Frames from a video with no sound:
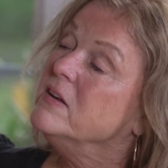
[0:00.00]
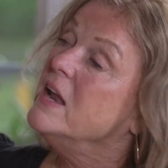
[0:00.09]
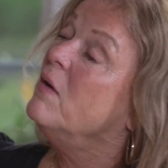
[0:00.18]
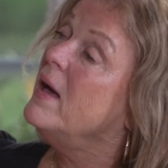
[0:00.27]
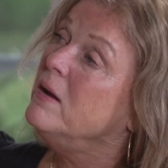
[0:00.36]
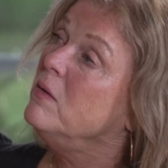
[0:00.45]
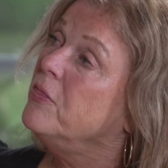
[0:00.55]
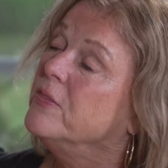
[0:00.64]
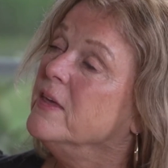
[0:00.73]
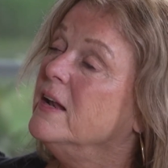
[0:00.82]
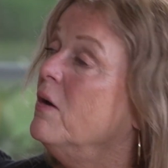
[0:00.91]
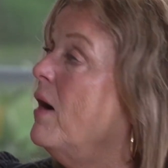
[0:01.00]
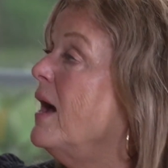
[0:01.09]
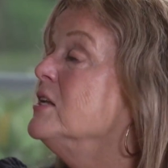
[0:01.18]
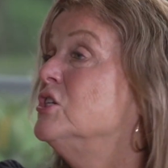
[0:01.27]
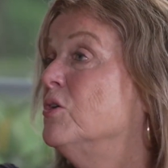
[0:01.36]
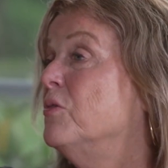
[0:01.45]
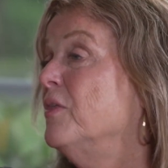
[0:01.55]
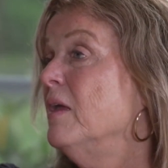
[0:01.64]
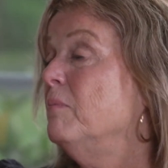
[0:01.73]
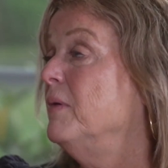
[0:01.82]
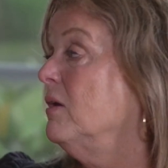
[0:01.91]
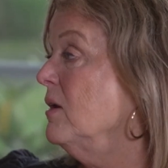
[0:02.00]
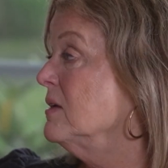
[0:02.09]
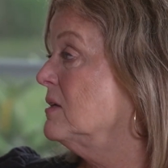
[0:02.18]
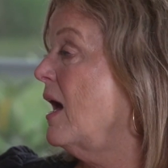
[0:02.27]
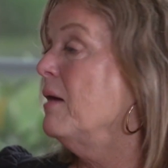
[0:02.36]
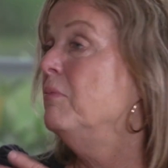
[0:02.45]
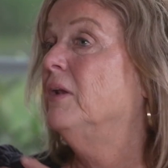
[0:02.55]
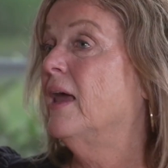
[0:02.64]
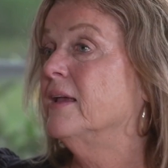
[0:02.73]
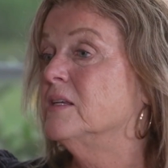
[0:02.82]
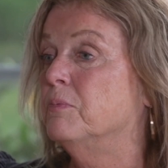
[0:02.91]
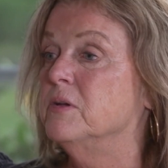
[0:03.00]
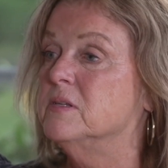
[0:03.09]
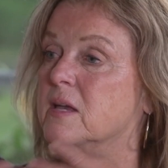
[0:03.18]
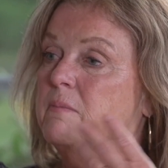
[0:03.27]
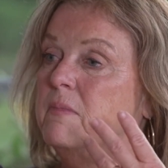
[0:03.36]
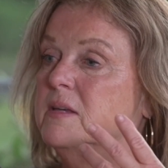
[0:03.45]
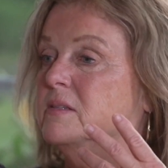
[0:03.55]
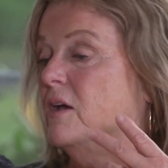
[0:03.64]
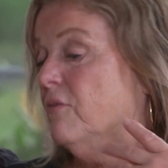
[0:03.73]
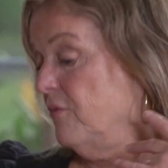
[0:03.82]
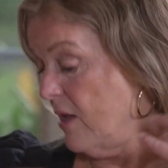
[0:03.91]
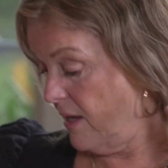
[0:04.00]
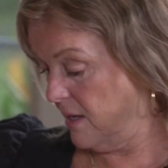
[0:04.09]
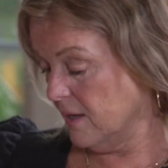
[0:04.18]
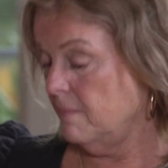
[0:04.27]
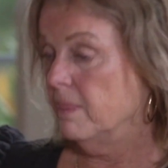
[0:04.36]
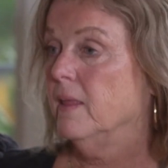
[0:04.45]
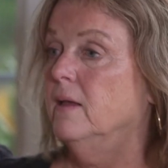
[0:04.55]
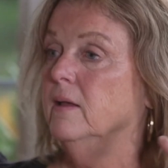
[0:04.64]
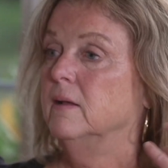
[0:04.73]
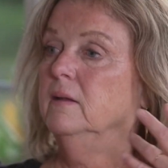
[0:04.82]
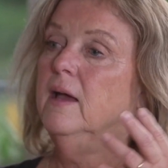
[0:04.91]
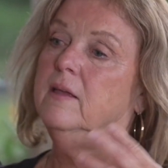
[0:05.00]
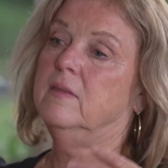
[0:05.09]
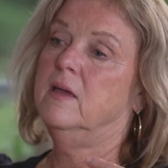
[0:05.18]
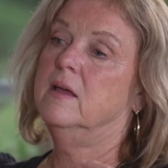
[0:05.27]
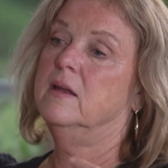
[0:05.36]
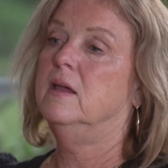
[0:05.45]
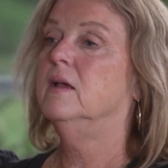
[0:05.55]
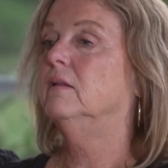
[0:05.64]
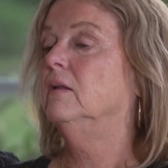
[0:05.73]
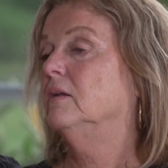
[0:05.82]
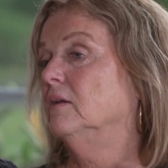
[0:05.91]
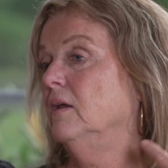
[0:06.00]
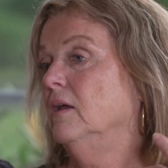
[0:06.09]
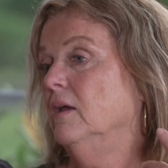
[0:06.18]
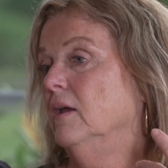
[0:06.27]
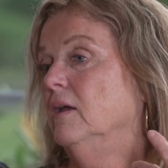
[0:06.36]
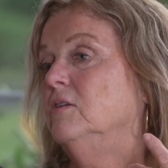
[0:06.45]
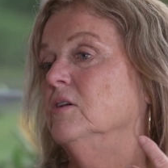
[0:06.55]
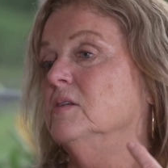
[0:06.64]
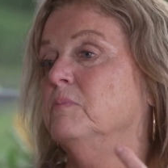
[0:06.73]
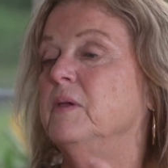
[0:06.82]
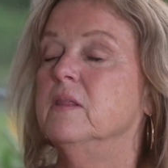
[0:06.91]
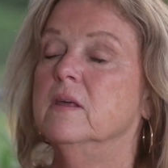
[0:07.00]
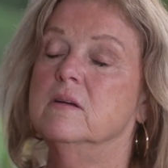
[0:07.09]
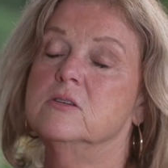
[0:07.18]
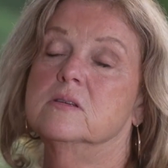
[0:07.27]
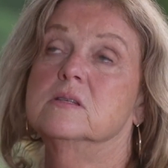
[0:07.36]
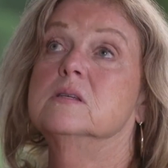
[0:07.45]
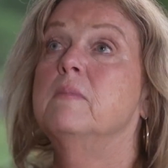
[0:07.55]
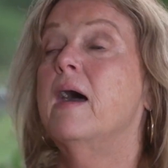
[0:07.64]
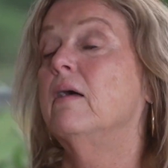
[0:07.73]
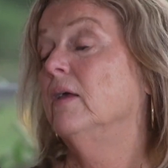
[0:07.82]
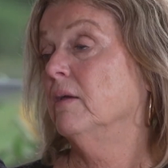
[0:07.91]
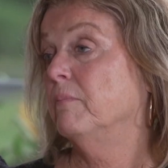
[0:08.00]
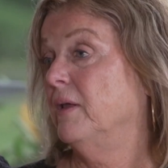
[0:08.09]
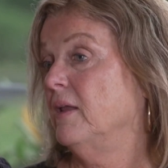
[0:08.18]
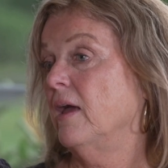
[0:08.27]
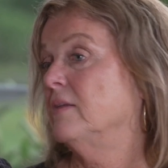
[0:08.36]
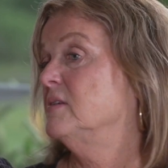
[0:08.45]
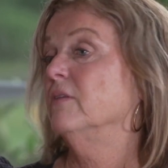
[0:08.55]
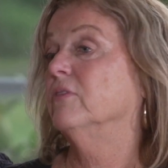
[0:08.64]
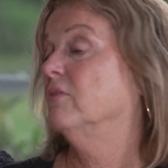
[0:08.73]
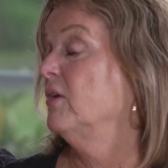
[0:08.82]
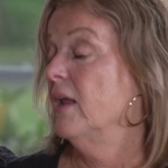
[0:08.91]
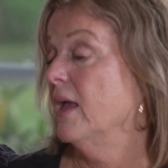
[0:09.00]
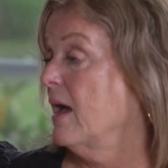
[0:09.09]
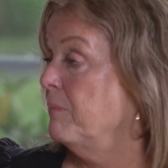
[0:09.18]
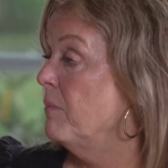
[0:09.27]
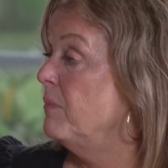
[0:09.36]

No, I don't. You know, I do think because I would like to present myself like in England and just be there, just smiling. But that's never going to happen.